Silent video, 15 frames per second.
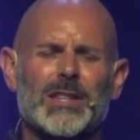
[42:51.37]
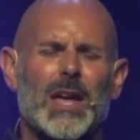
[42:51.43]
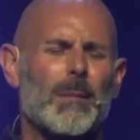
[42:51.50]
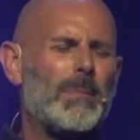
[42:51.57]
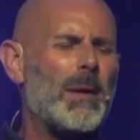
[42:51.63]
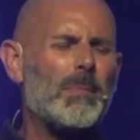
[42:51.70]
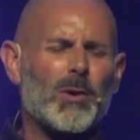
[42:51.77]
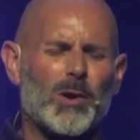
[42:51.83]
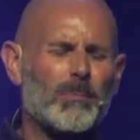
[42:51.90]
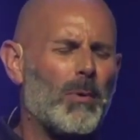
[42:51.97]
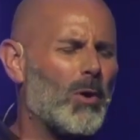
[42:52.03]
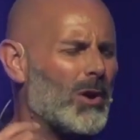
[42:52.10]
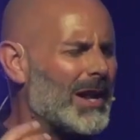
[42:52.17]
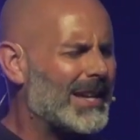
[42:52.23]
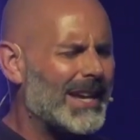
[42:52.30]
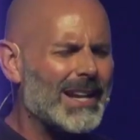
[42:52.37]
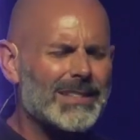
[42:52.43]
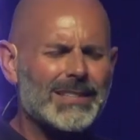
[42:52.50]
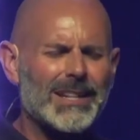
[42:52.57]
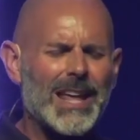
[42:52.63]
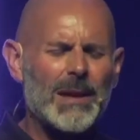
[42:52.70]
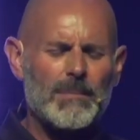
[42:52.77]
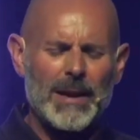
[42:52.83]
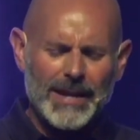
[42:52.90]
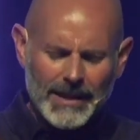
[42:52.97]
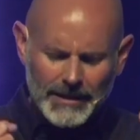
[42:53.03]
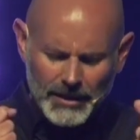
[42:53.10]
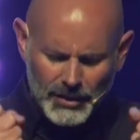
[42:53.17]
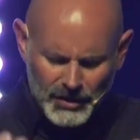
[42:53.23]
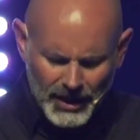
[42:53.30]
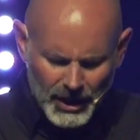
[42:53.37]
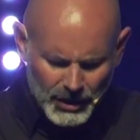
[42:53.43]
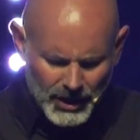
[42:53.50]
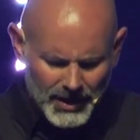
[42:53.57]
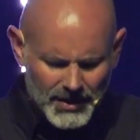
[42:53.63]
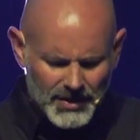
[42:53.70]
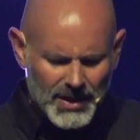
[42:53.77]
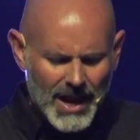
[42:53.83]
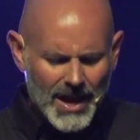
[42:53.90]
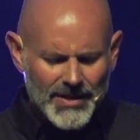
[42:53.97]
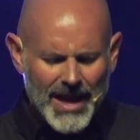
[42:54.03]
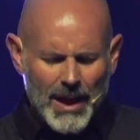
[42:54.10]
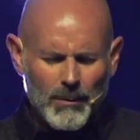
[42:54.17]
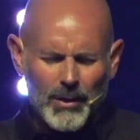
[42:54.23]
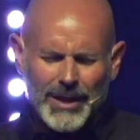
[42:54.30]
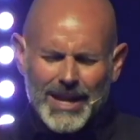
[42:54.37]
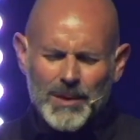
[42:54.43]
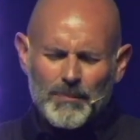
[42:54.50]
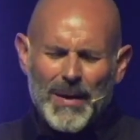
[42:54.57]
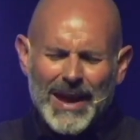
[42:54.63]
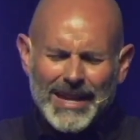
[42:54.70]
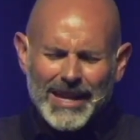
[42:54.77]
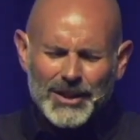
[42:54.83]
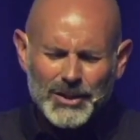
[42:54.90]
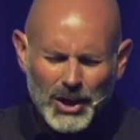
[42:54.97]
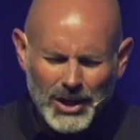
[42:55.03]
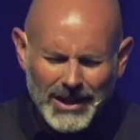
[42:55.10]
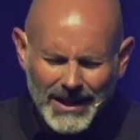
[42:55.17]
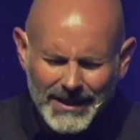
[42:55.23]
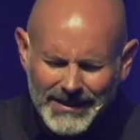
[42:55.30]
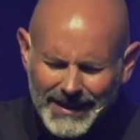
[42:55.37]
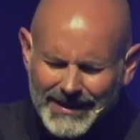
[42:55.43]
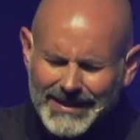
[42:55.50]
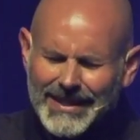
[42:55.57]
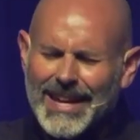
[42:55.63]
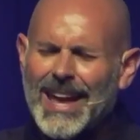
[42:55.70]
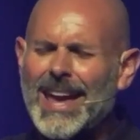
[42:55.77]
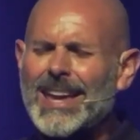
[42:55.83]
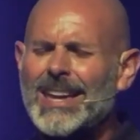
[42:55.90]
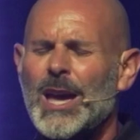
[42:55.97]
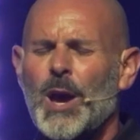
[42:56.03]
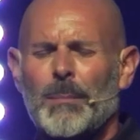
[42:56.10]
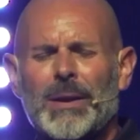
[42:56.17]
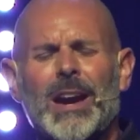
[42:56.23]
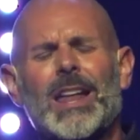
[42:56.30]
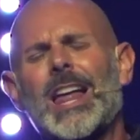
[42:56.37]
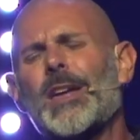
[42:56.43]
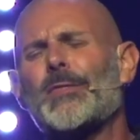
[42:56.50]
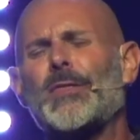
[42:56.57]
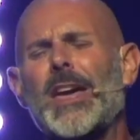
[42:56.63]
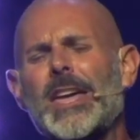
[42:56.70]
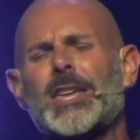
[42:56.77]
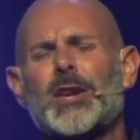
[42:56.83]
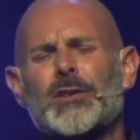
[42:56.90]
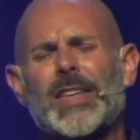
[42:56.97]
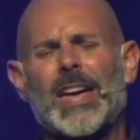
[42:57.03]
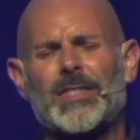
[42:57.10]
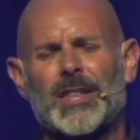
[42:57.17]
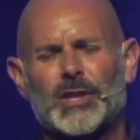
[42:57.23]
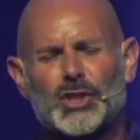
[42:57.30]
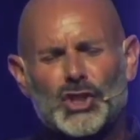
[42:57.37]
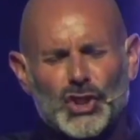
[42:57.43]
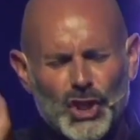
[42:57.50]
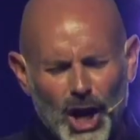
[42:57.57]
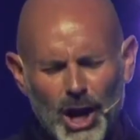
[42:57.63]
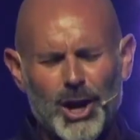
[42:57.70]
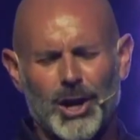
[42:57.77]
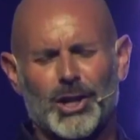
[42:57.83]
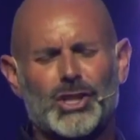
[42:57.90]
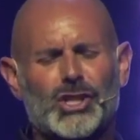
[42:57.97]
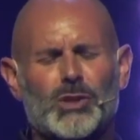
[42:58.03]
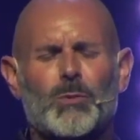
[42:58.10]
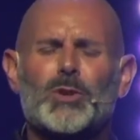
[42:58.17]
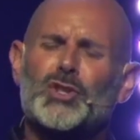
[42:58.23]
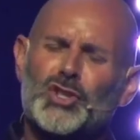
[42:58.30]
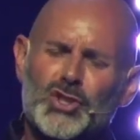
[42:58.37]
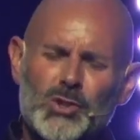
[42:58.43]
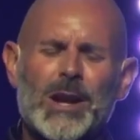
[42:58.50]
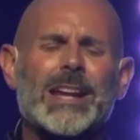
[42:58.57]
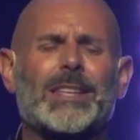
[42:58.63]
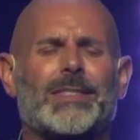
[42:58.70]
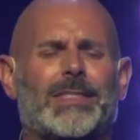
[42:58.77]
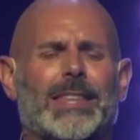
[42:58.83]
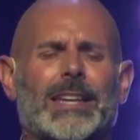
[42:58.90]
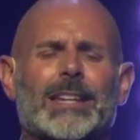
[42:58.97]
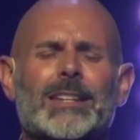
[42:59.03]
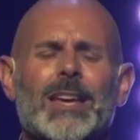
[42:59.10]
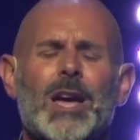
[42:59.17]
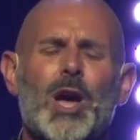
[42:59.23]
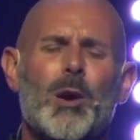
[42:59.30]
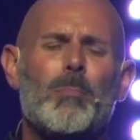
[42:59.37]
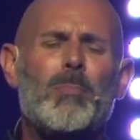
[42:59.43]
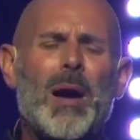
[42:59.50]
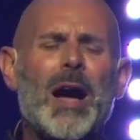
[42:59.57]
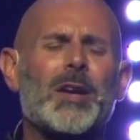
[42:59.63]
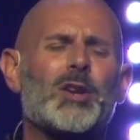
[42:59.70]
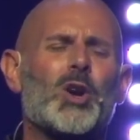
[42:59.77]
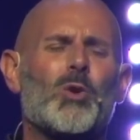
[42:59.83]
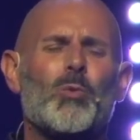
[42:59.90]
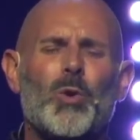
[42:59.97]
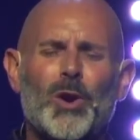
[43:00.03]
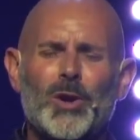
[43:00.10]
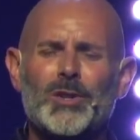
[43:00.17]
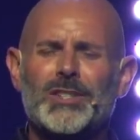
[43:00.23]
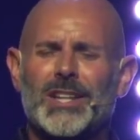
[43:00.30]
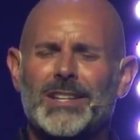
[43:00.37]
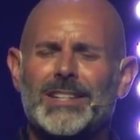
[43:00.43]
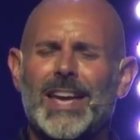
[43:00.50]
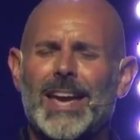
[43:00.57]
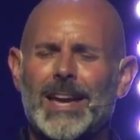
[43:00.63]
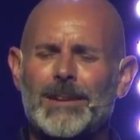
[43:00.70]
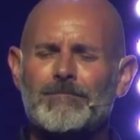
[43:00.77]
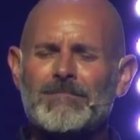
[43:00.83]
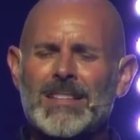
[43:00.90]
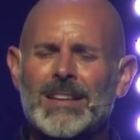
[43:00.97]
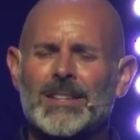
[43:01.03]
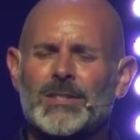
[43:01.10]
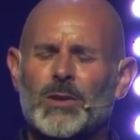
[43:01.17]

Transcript: people were born again today, making decisions that will impact eternity today. But God, I thank you that the church was strengthened by your word today. So,